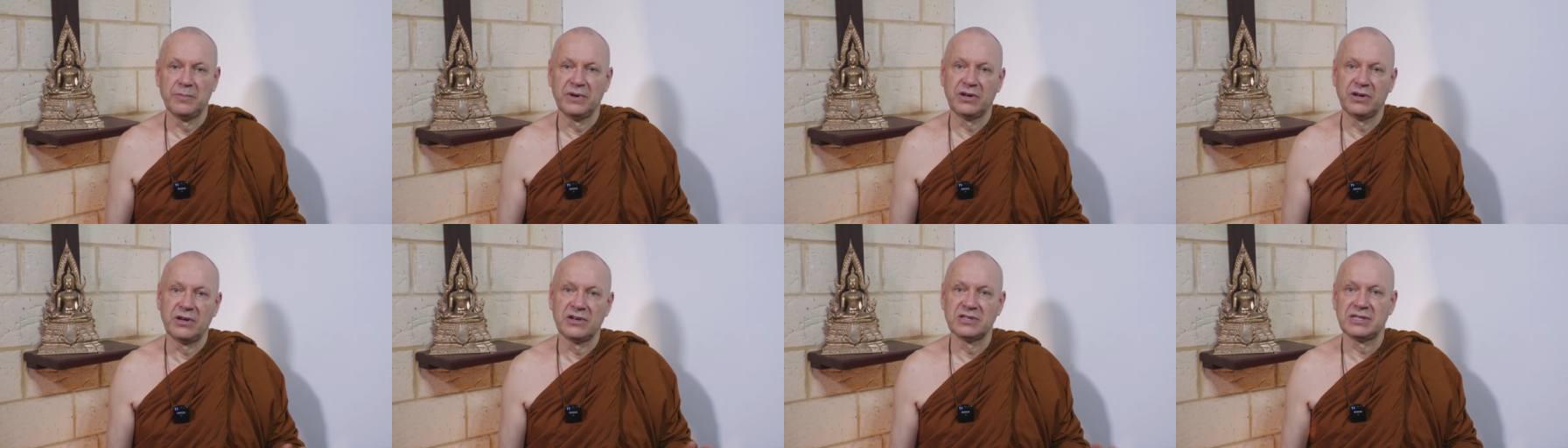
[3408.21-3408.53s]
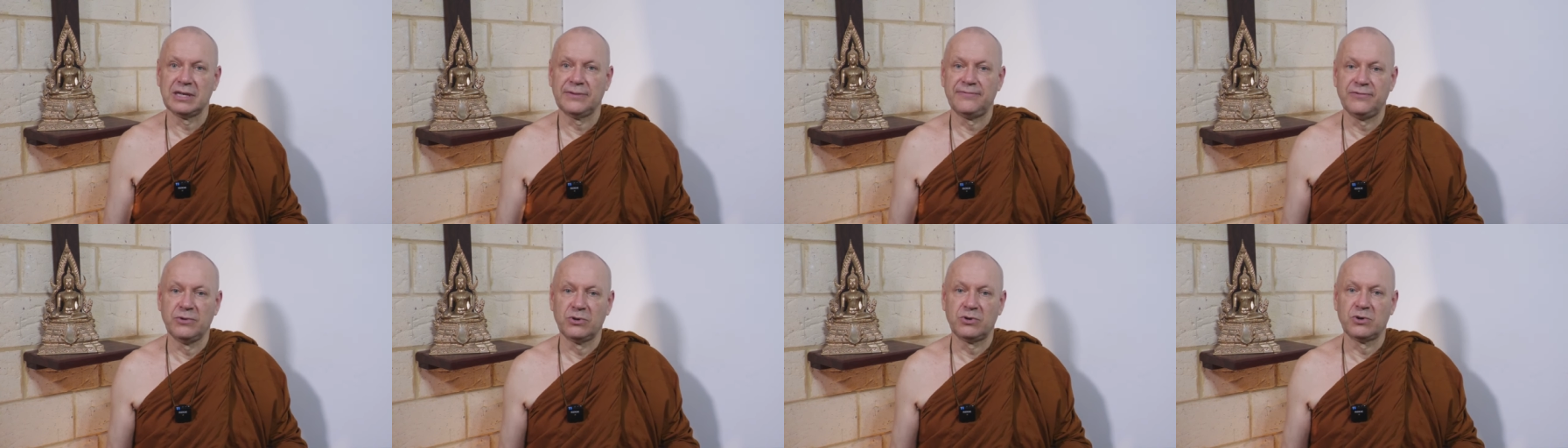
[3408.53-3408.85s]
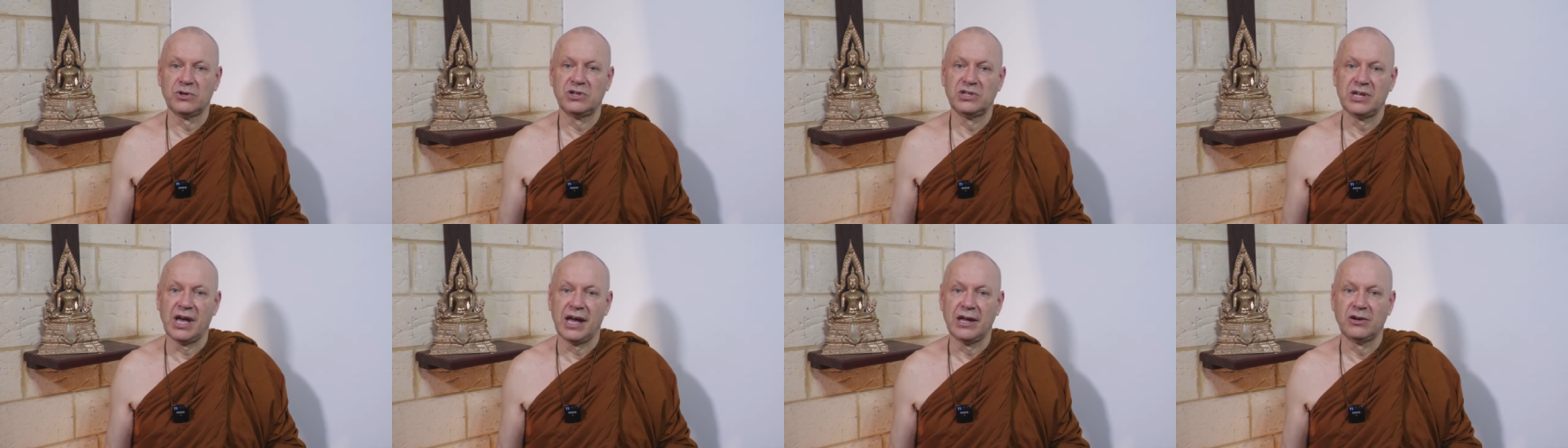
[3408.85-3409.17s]
because if you
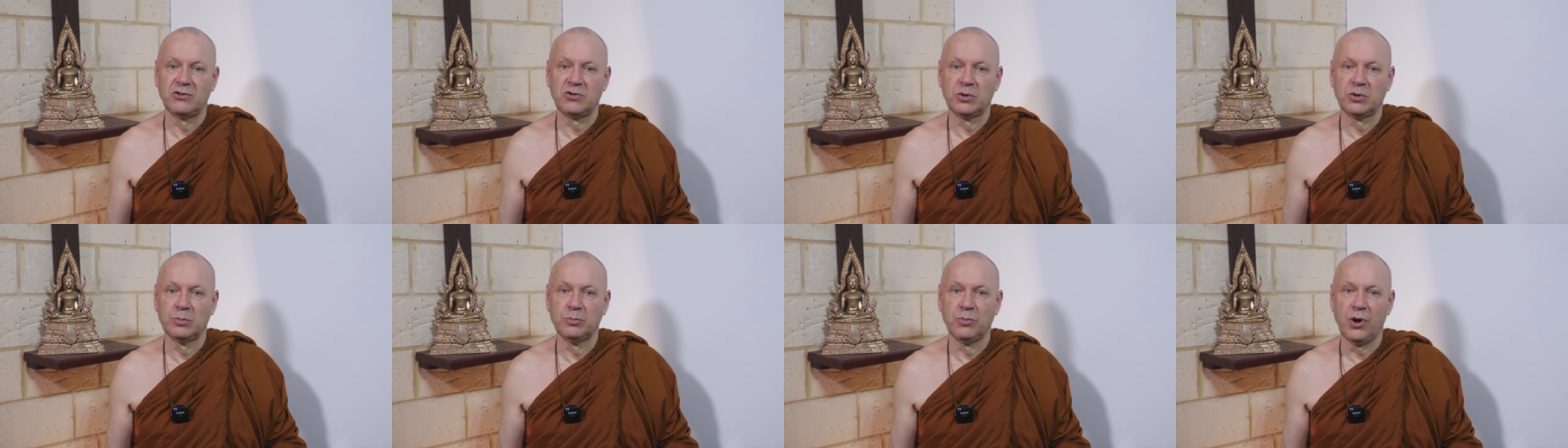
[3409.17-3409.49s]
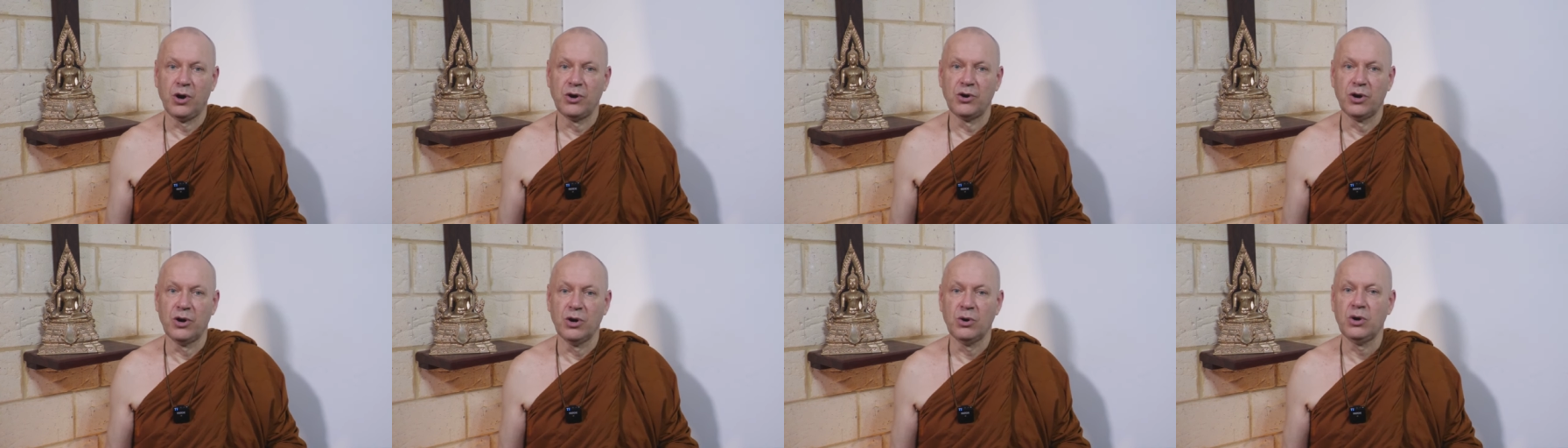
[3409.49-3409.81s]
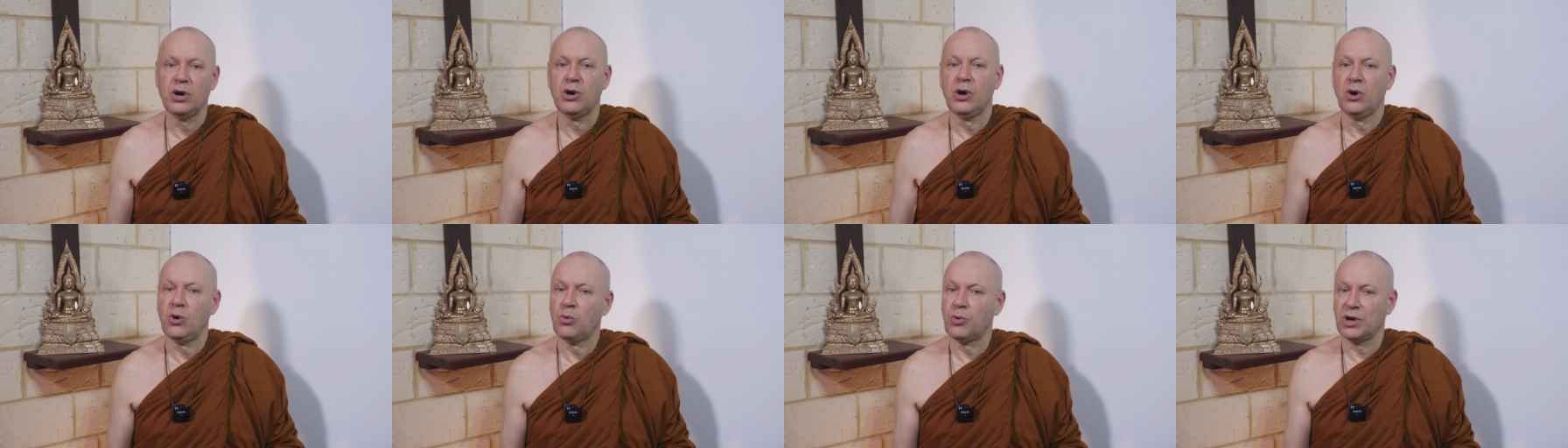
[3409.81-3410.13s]
could die
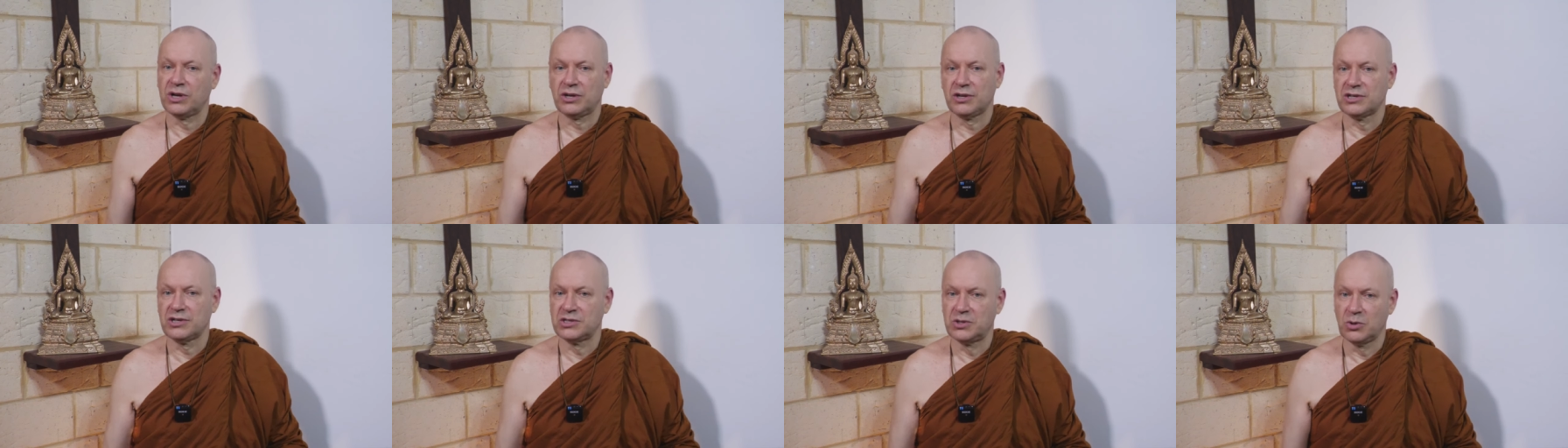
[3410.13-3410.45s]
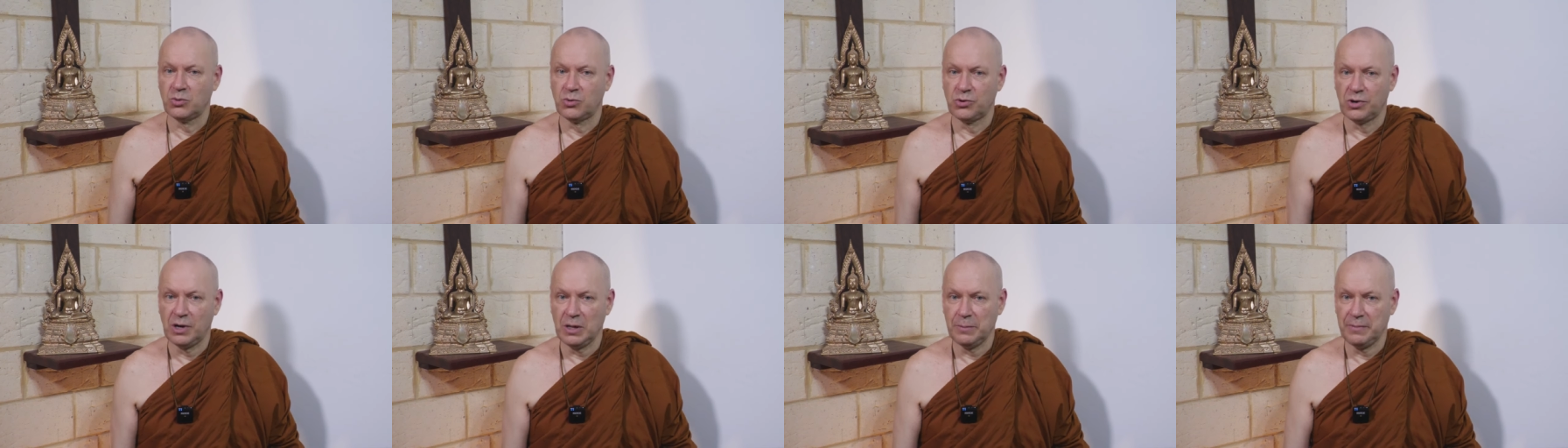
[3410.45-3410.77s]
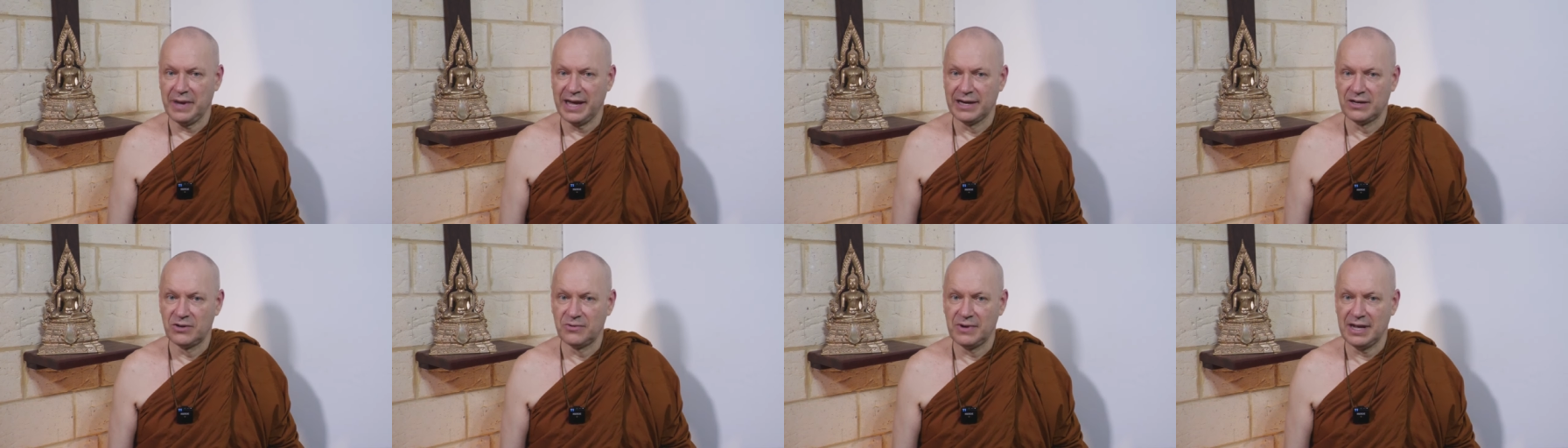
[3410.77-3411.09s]
tomorrow, what does the world
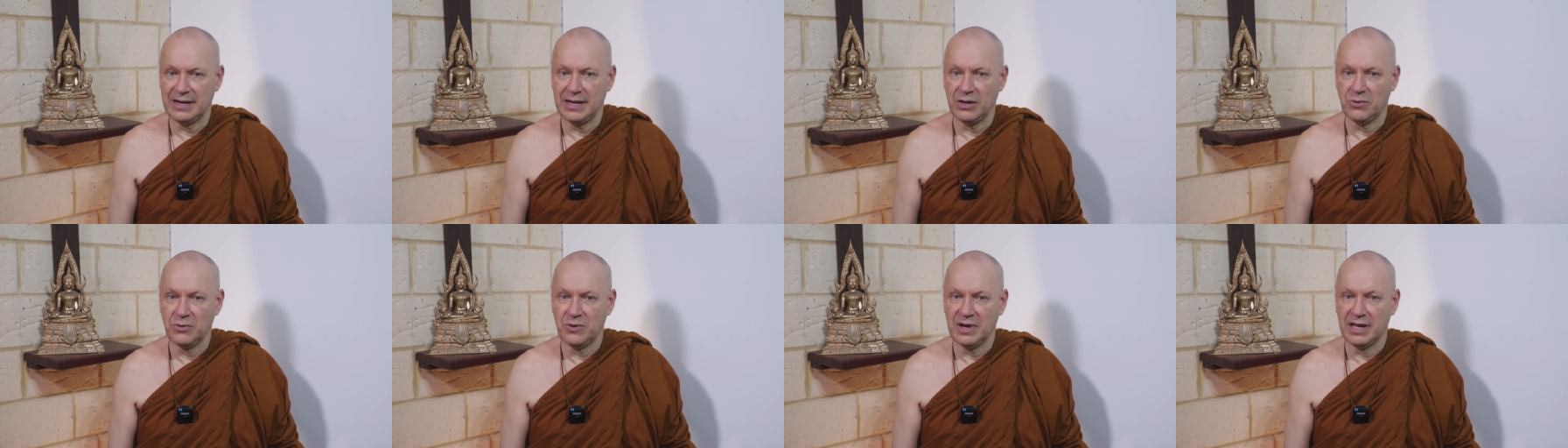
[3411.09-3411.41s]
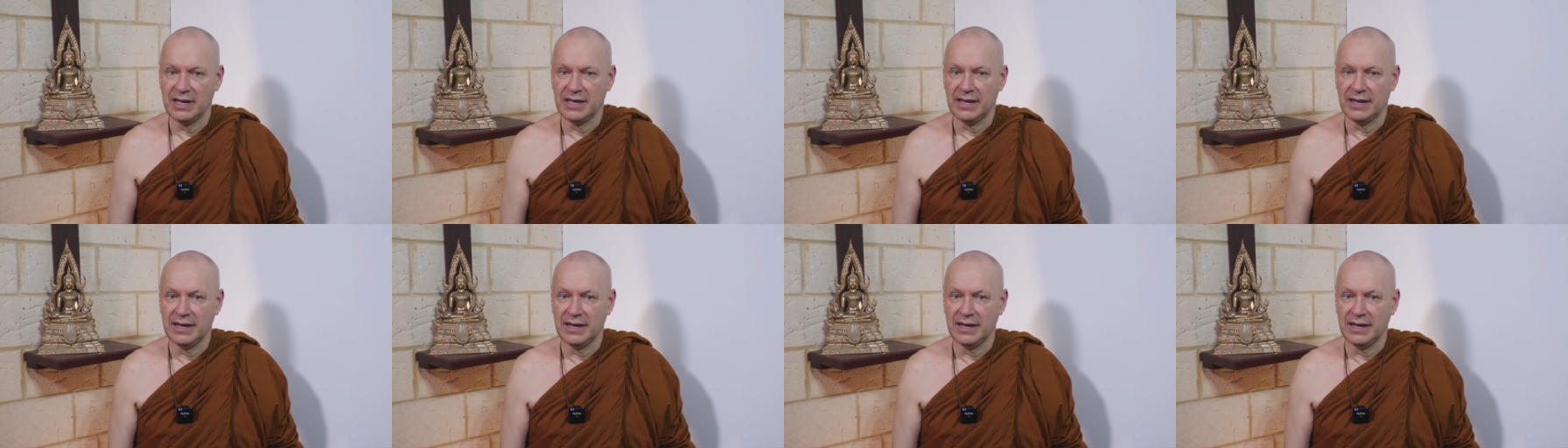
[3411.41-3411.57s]
matter anyway?